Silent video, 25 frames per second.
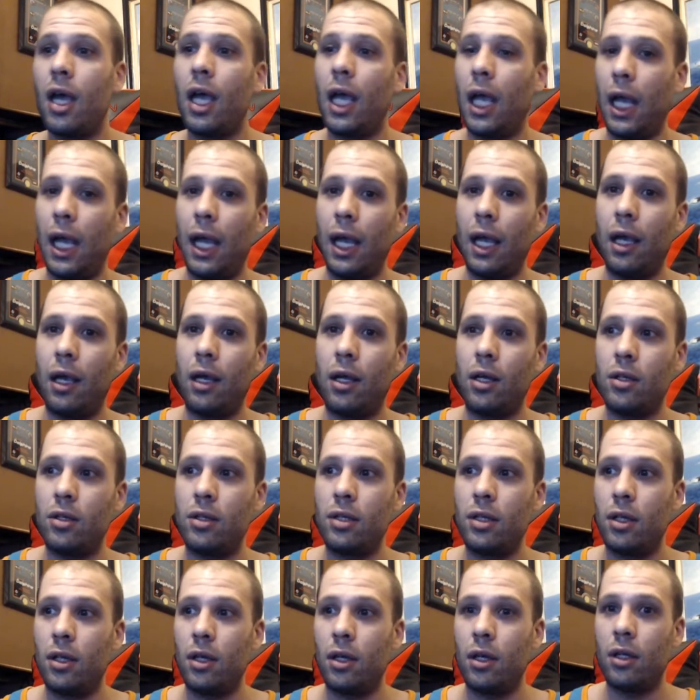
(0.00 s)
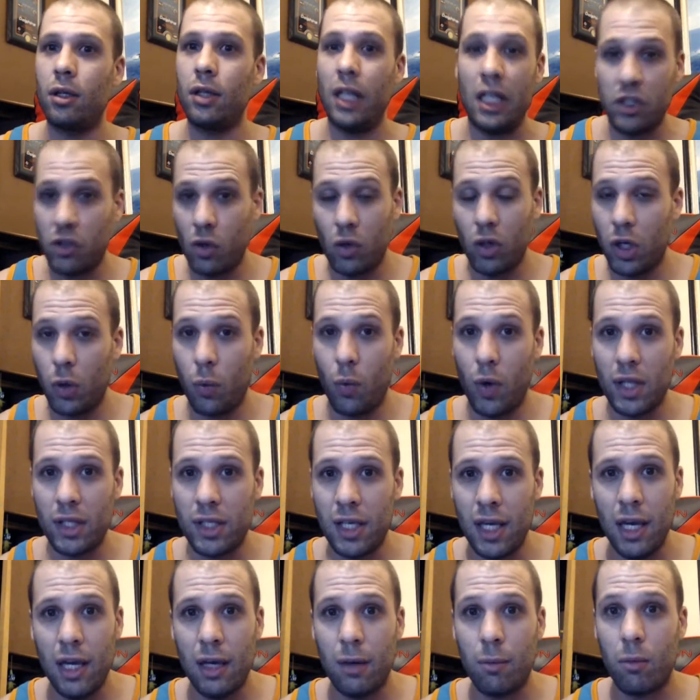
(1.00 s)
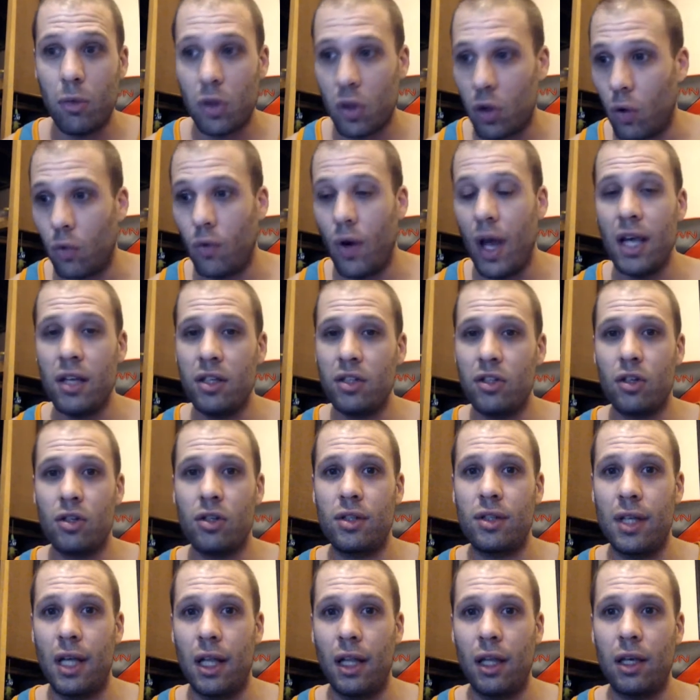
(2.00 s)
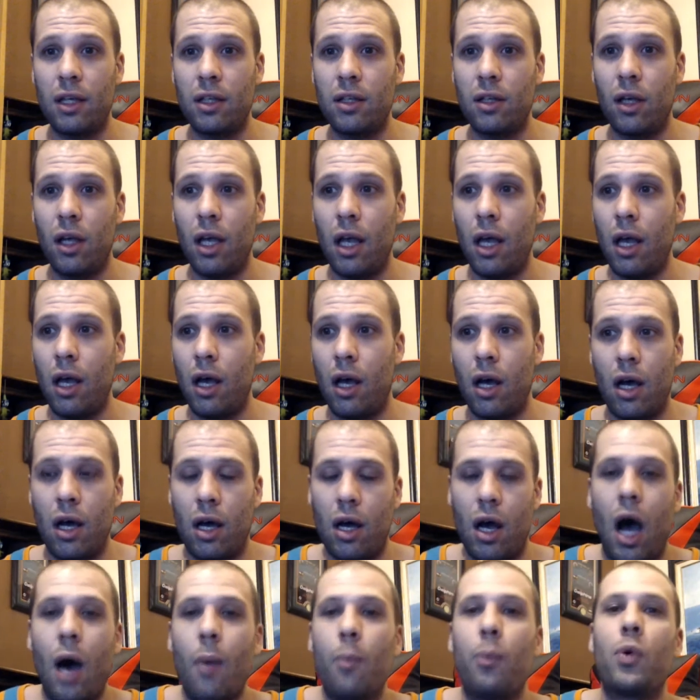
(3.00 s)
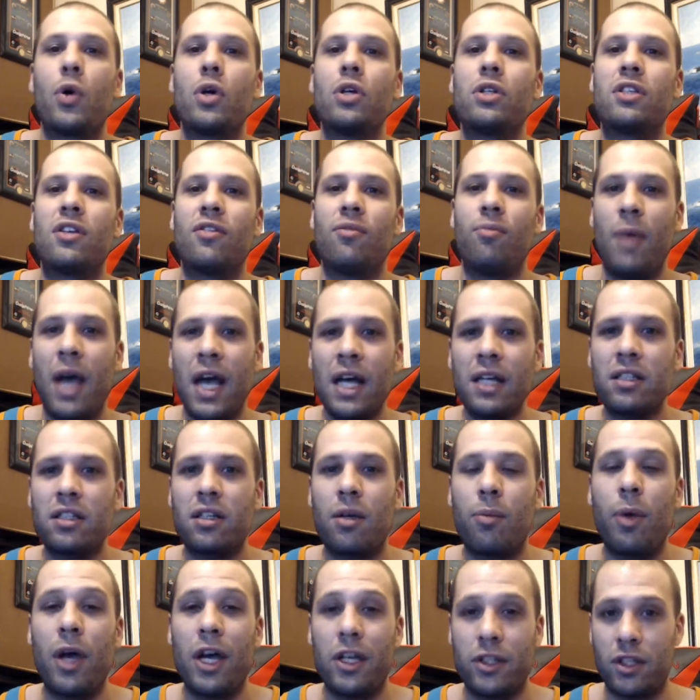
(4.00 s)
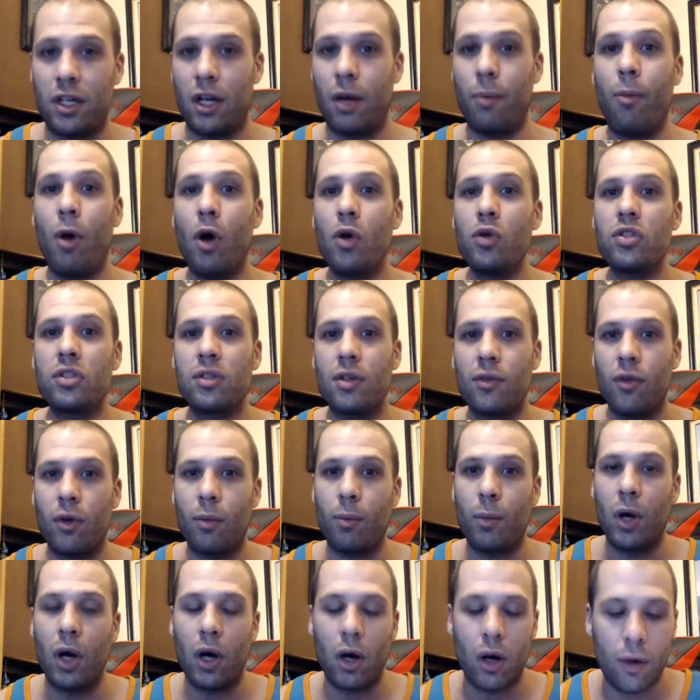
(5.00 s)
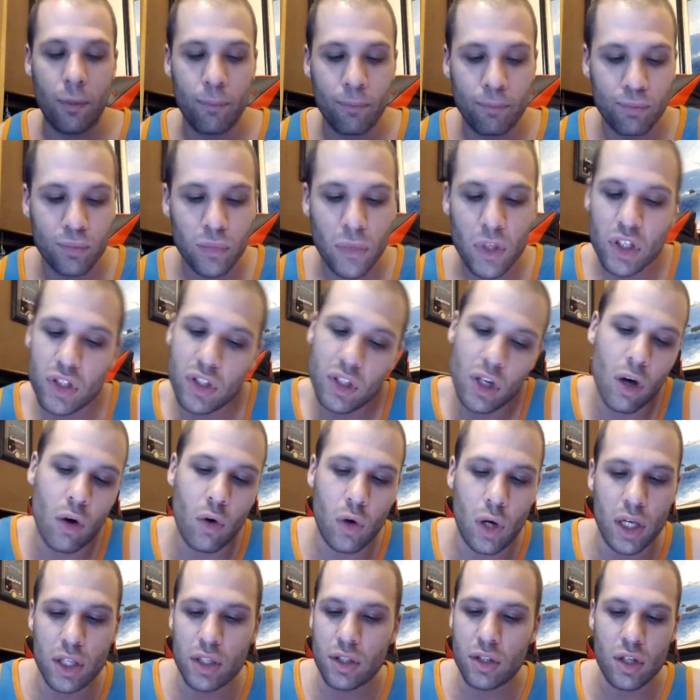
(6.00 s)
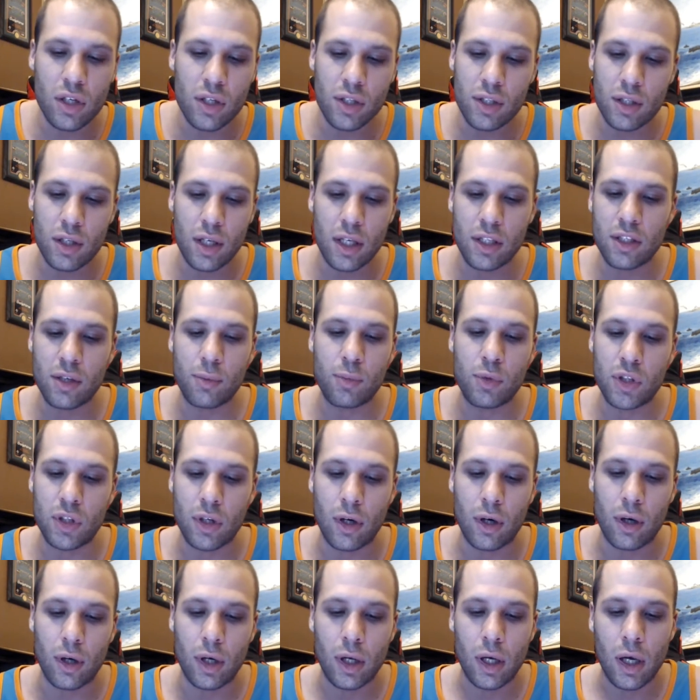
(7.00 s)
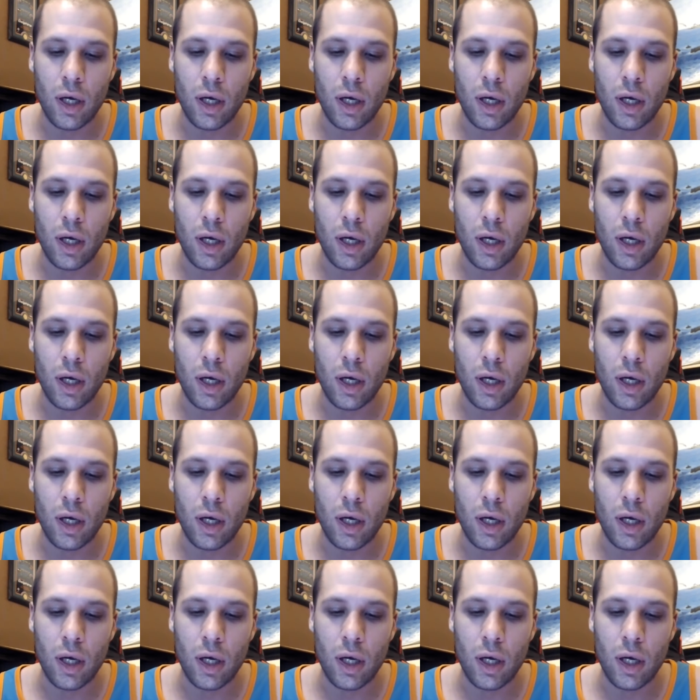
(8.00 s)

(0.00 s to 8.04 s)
And that's only one team. The rest are selling upwards of max capacity. Most of them are. So it's absurd.